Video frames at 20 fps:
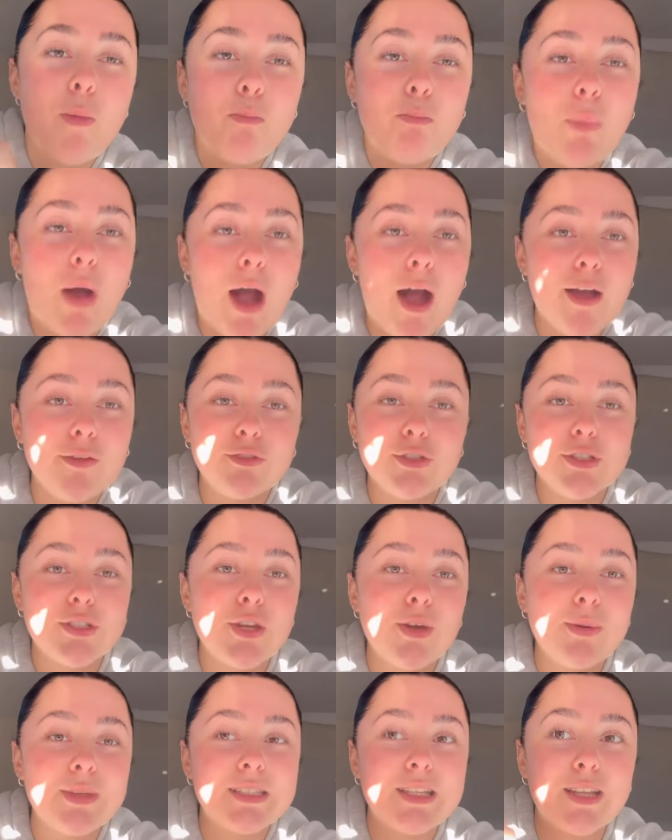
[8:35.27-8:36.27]
but I've just
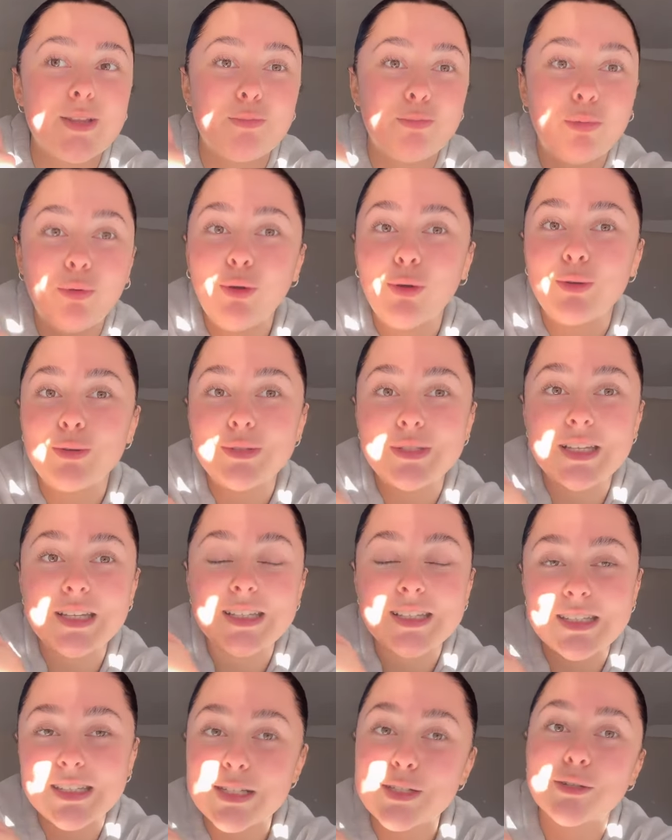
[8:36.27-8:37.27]
noticed that the bruise
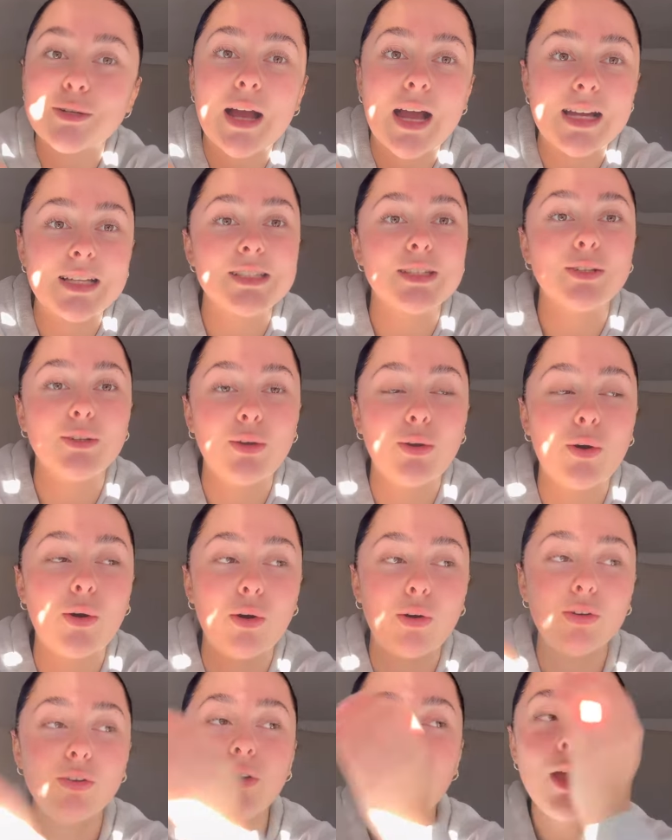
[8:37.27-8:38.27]
still hasn't
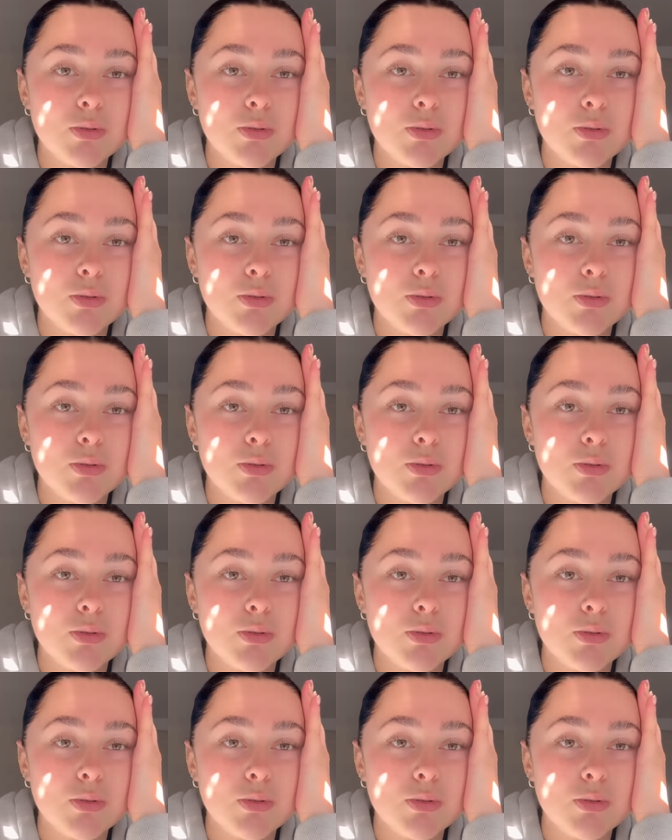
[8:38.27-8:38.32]
gone